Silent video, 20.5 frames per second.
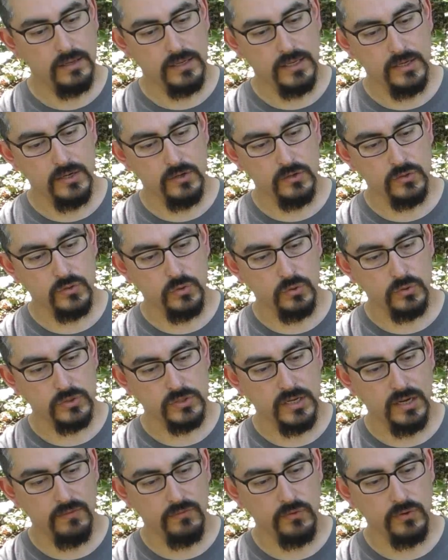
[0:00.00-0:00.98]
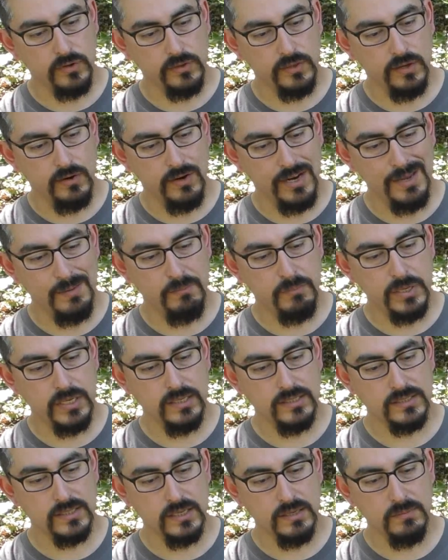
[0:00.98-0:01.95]
geared towards covering their
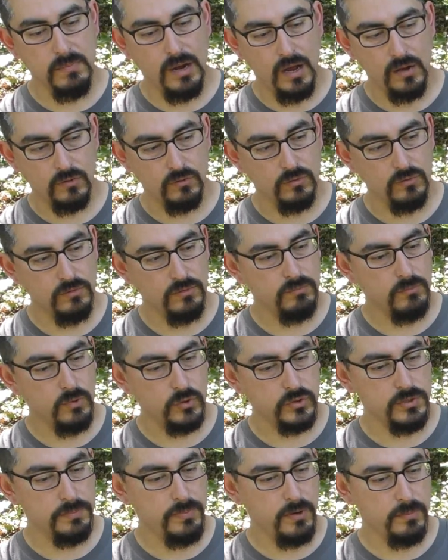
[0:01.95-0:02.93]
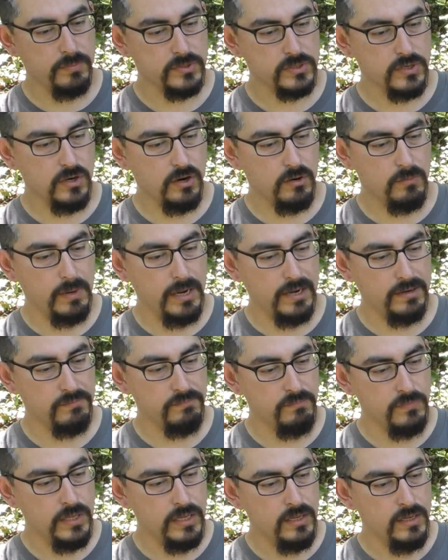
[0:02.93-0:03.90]
MPCE model, multi-purpose carbine.
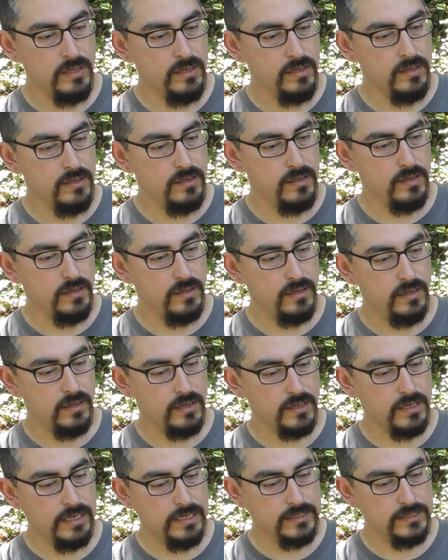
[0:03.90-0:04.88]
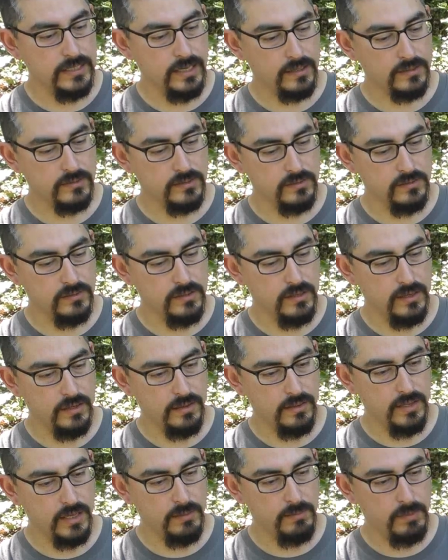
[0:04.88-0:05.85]
I contacted
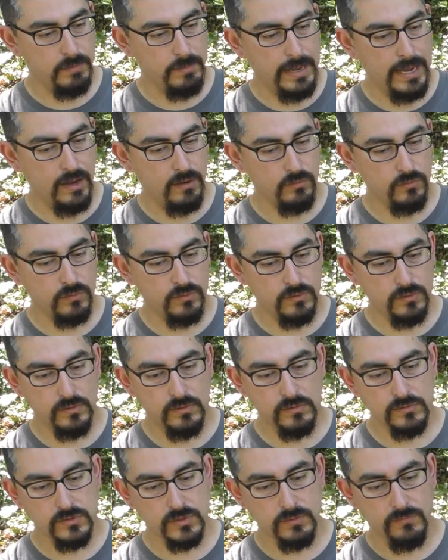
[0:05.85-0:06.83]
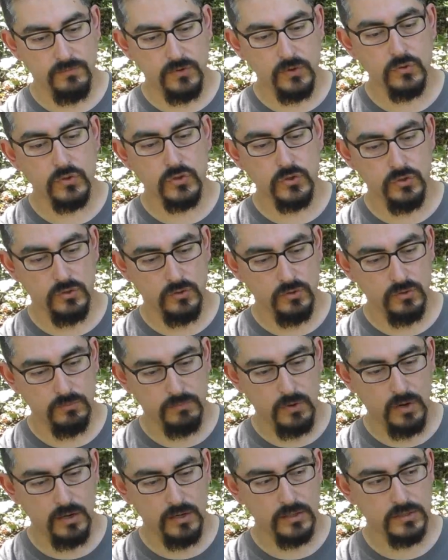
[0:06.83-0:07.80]
them about some future
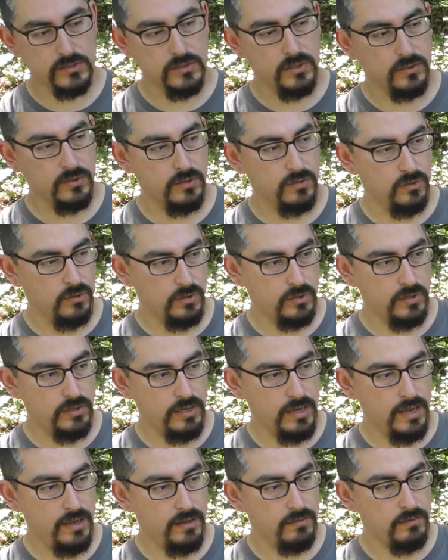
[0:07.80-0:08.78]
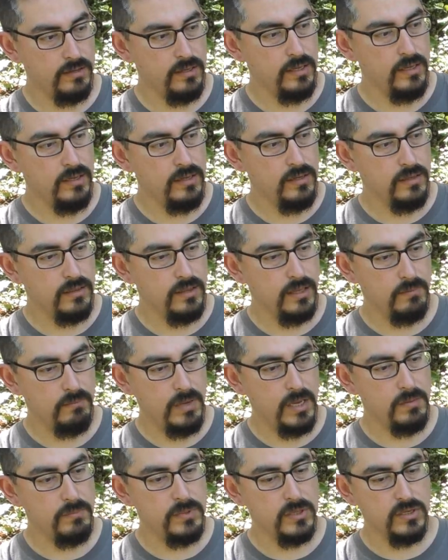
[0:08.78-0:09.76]
products that they're looking at that
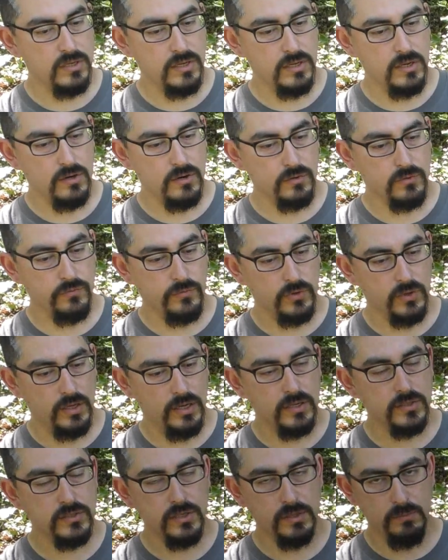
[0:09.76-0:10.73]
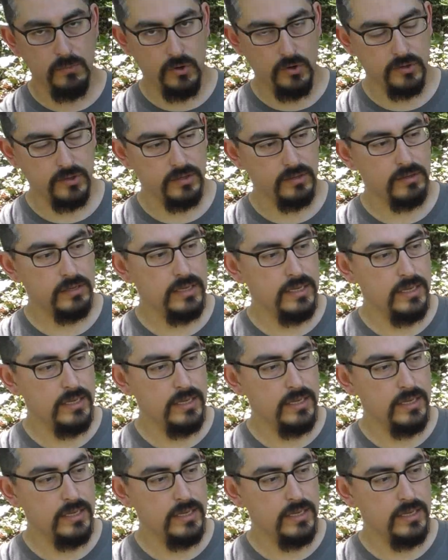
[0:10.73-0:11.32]
may be geared for the hunting market.